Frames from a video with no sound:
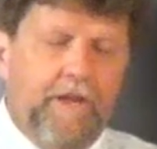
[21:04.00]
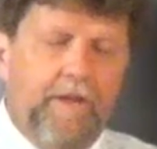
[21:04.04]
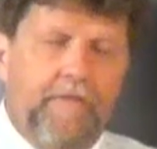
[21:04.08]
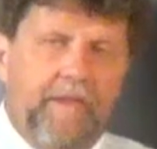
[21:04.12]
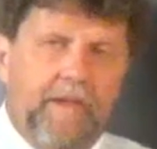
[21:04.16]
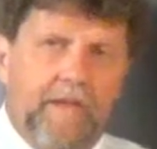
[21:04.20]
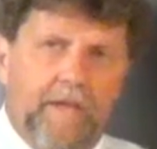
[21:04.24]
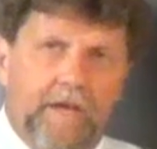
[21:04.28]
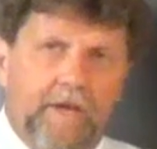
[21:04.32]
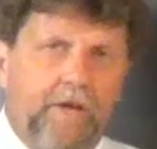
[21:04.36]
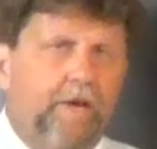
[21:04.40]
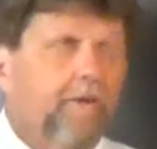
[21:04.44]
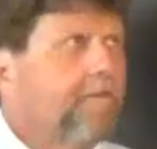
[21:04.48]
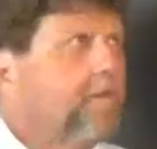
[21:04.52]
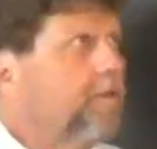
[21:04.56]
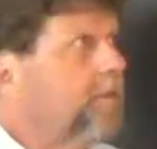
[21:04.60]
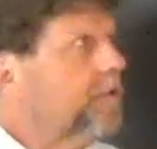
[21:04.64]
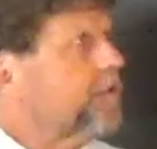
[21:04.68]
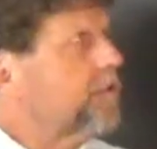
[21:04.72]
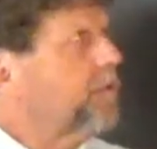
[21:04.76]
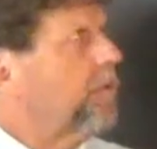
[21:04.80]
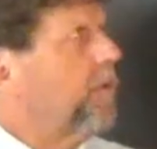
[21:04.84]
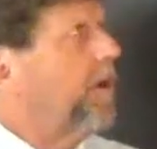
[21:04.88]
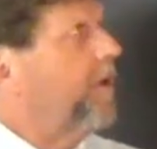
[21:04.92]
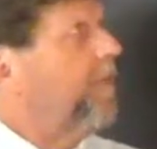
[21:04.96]
the
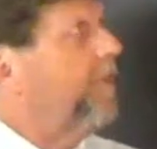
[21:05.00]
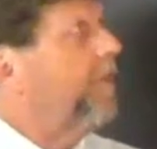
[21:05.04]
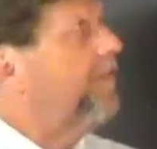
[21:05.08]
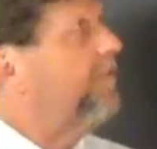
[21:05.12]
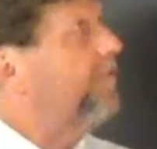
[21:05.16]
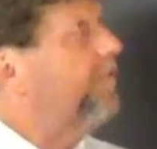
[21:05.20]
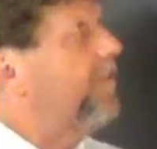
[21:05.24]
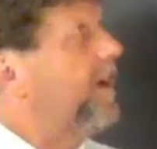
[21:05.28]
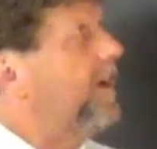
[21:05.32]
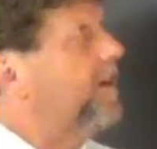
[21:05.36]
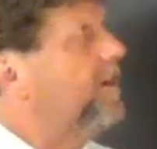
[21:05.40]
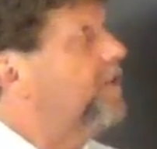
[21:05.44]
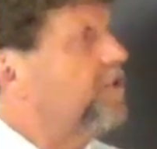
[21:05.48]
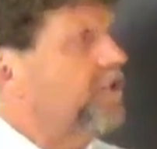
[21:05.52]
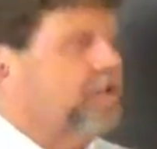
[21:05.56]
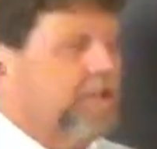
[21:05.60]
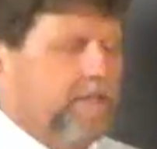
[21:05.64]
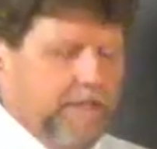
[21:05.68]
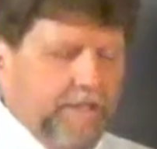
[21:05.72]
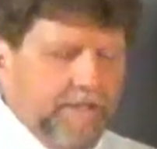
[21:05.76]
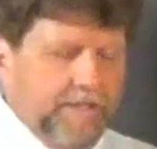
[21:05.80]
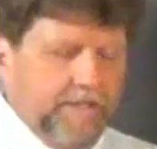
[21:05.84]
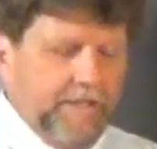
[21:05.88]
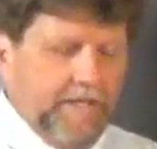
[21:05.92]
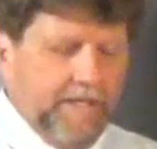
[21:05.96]
intervals where the
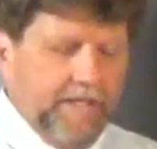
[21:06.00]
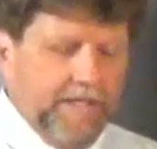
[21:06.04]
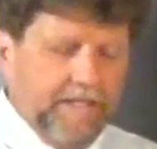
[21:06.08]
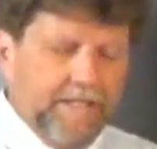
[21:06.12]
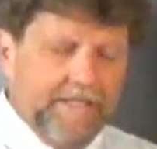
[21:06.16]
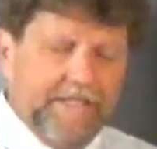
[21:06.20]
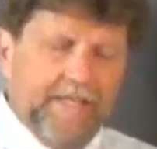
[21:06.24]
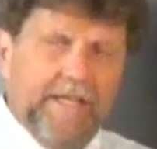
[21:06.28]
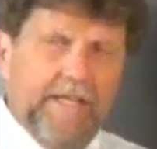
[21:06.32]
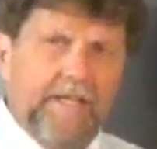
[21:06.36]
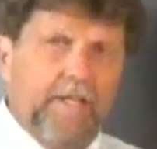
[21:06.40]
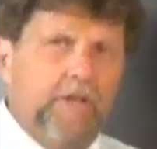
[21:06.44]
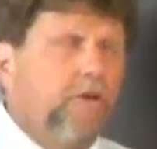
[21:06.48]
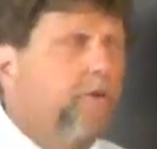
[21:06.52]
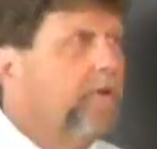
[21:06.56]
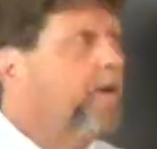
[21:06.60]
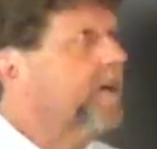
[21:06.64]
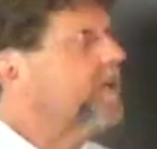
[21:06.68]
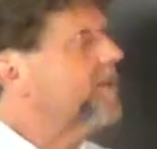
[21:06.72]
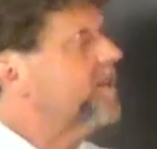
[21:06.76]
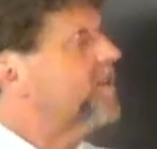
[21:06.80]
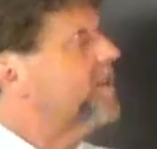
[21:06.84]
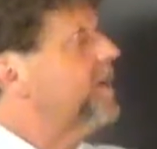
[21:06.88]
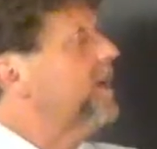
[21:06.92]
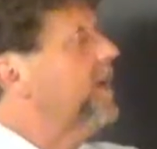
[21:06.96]
function is
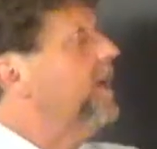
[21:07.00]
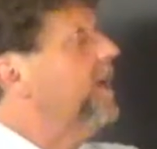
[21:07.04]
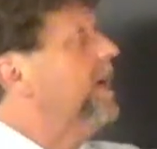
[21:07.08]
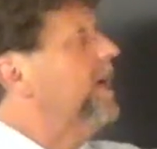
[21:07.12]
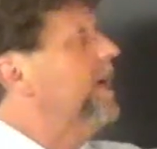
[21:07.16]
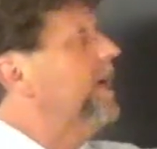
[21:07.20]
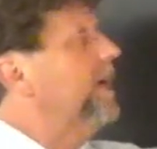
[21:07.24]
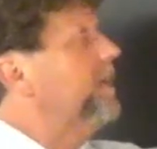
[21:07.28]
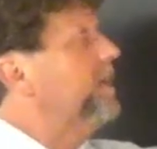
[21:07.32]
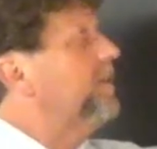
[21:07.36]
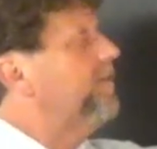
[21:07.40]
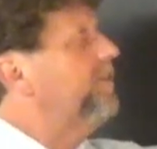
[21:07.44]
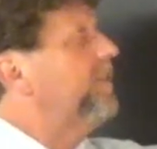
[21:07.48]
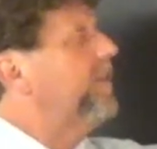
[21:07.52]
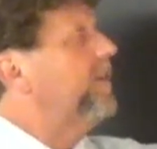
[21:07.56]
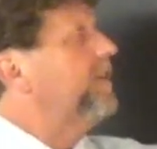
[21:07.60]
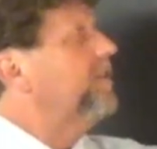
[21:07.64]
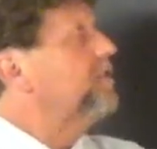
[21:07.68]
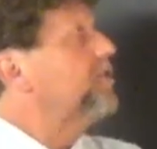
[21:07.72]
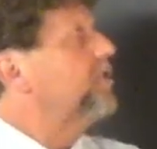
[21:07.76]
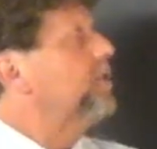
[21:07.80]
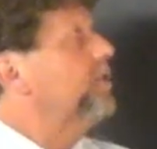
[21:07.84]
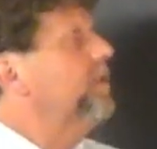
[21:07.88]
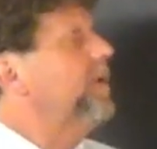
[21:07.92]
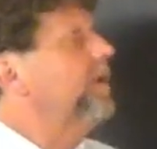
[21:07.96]
continuous. And the
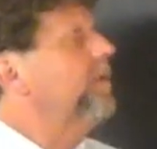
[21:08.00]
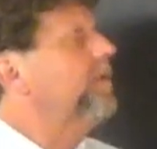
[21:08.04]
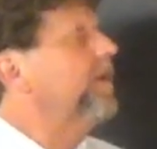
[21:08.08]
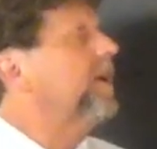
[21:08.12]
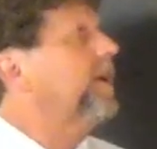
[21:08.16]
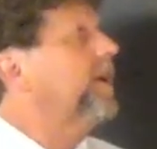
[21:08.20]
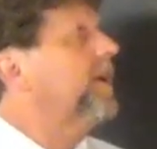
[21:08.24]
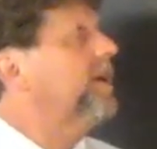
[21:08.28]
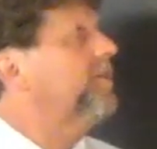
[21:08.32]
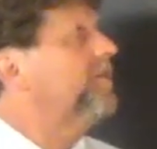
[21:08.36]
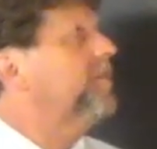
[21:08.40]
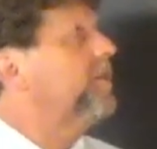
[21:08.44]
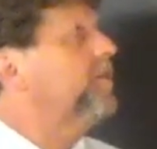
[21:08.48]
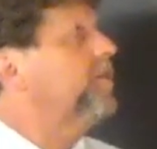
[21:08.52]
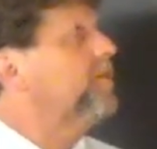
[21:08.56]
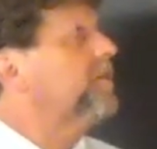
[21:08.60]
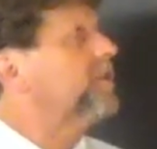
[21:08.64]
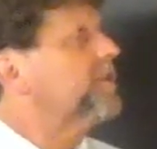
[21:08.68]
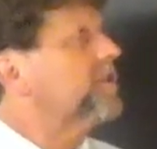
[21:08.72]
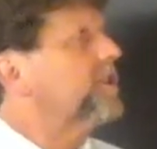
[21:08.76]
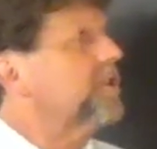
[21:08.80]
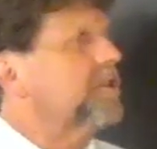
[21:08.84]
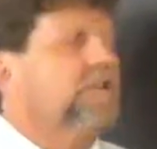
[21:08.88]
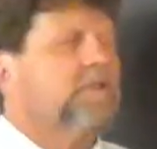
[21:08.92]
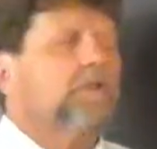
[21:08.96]
function we were given
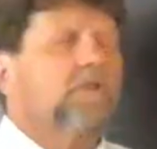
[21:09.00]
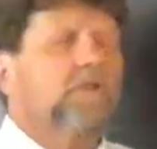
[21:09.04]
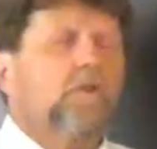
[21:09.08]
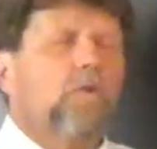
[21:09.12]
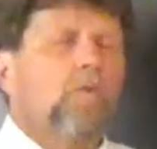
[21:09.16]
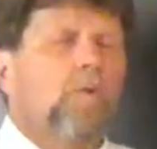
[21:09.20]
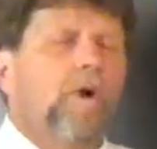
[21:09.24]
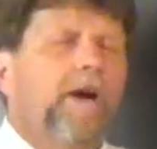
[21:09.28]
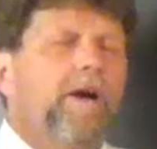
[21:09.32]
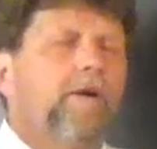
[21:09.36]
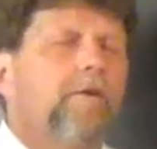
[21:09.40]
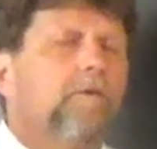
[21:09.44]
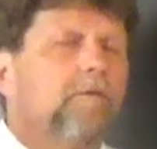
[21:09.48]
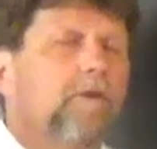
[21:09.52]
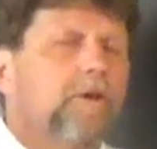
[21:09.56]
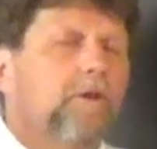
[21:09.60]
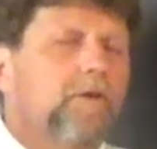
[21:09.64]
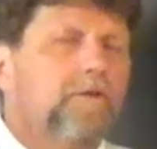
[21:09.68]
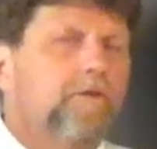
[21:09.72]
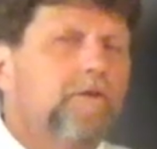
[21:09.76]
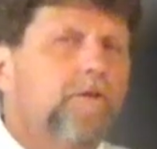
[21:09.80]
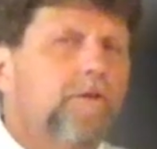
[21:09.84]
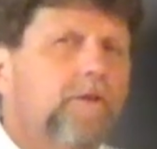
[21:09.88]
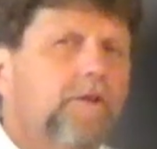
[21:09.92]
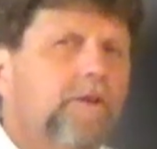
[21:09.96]
was the square
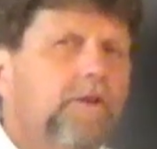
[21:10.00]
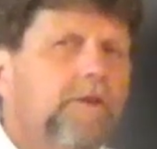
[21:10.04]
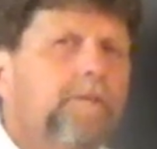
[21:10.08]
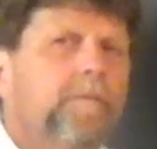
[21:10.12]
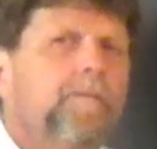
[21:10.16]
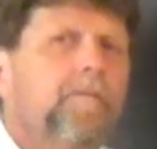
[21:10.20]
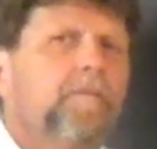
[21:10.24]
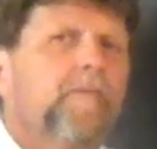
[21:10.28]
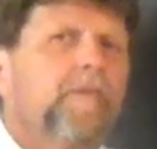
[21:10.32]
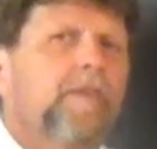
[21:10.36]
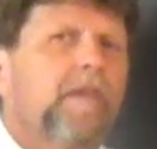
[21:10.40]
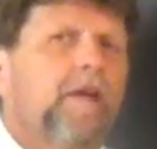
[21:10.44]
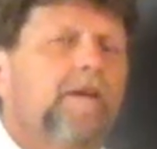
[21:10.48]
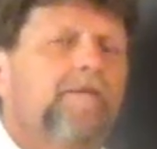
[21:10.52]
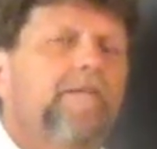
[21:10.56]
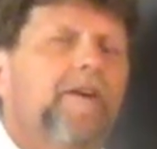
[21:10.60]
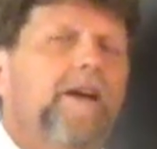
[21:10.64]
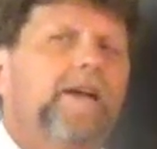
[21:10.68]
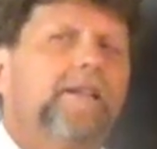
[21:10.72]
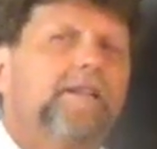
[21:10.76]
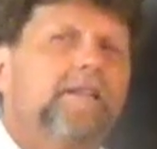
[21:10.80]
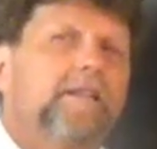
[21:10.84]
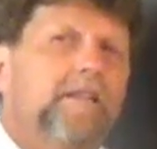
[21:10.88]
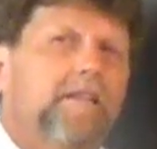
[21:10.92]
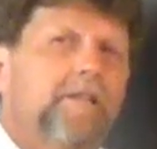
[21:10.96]
root of
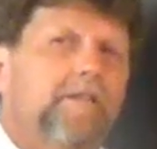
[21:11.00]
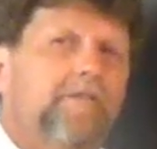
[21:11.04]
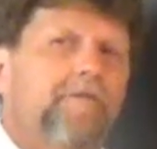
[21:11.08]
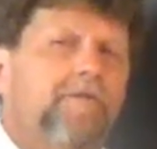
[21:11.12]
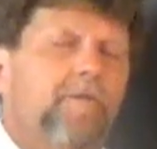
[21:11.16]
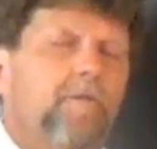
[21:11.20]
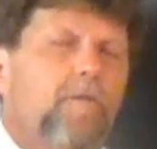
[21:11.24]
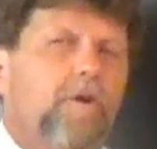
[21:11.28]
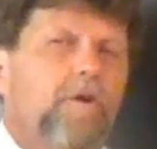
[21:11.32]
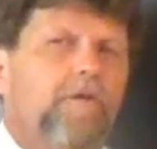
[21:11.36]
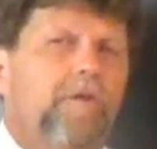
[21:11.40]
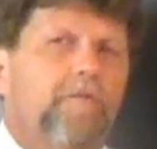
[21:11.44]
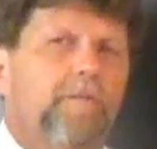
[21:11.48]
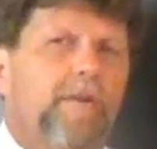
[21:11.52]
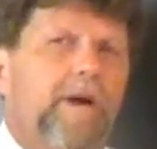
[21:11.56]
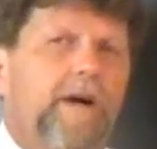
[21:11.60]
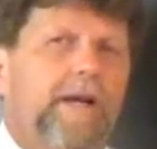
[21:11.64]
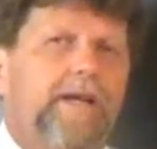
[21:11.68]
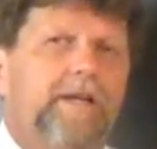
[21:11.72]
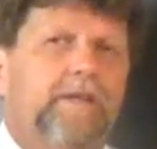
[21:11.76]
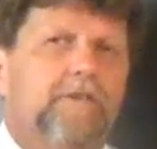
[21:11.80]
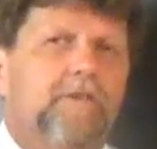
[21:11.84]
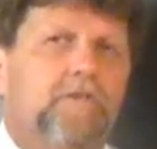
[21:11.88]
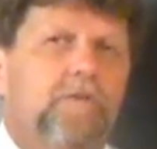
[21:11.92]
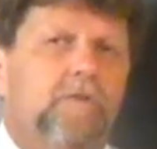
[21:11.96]
x to the fourth
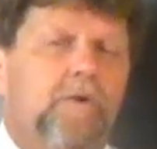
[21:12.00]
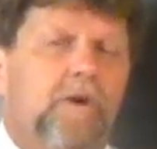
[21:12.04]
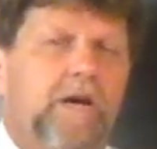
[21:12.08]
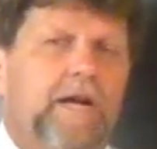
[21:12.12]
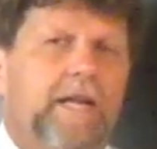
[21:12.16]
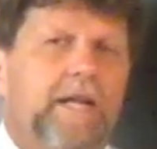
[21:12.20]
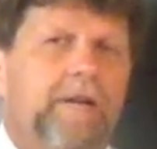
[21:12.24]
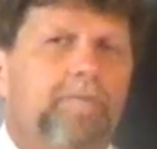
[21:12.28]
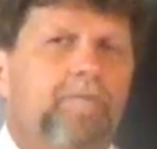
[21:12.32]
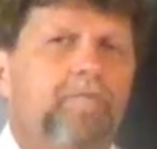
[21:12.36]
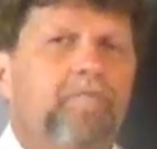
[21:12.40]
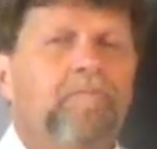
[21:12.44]
minus 1.